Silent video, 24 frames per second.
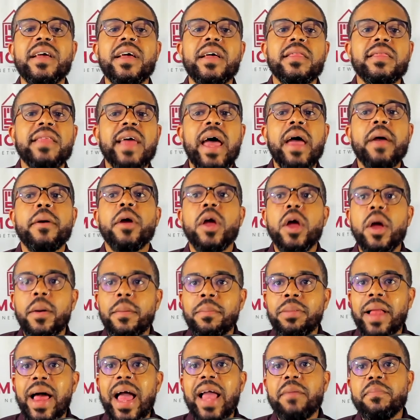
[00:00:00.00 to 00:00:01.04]
that
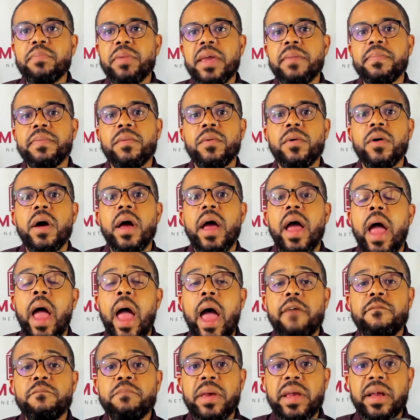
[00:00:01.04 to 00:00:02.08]
black people
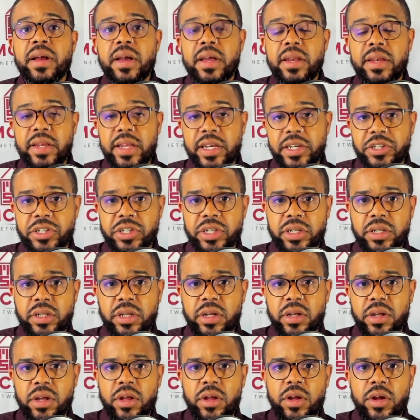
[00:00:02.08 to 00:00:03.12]
have been conditioned
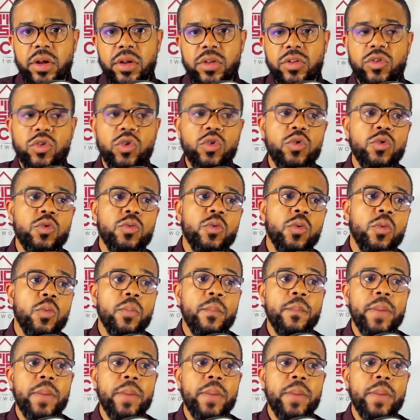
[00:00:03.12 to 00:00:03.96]
to,